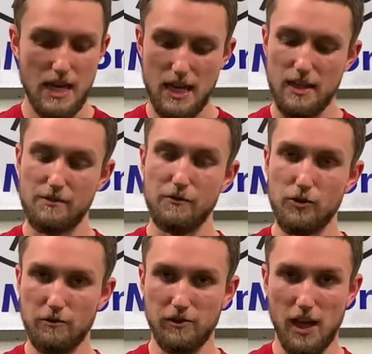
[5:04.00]
is
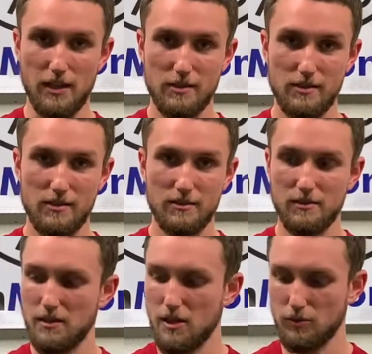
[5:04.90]
Voodoo Floss,
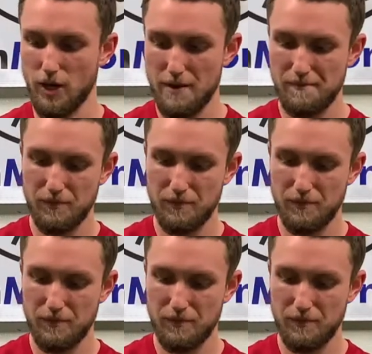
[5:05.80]
all right?